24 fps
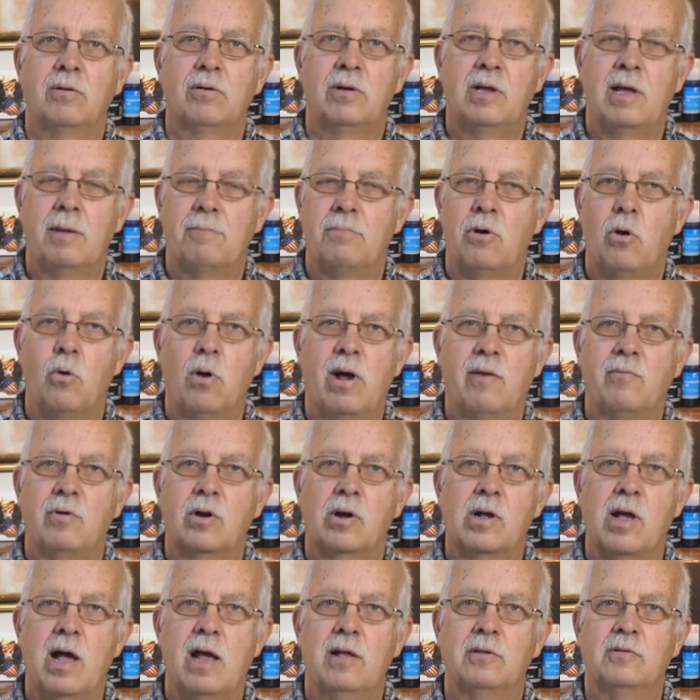Hiipoo ever
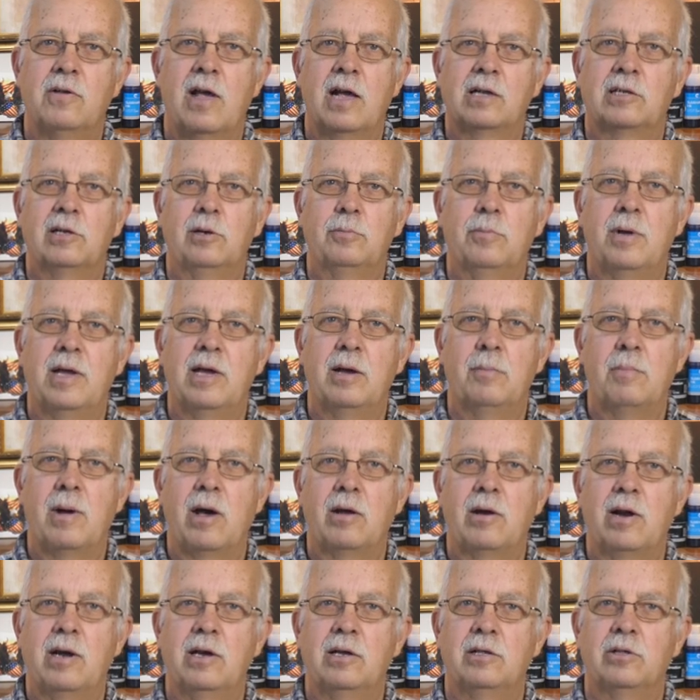contacted me
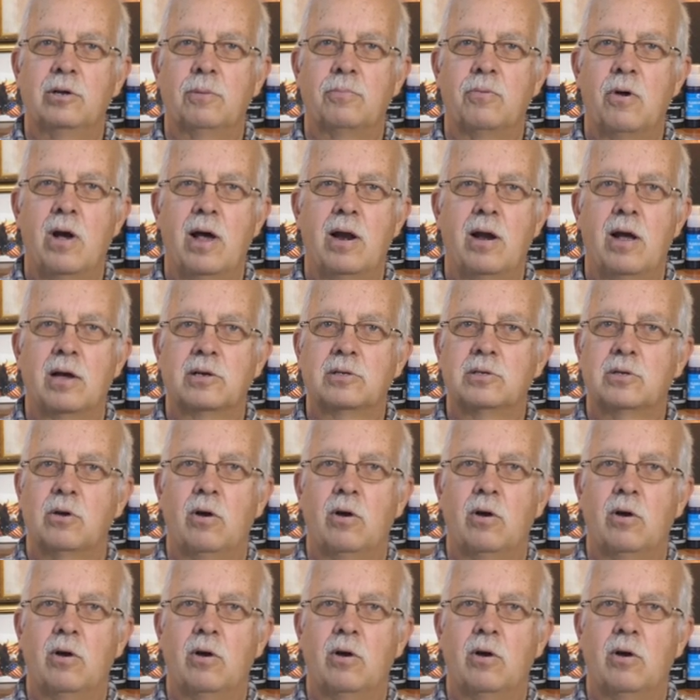about any of their products.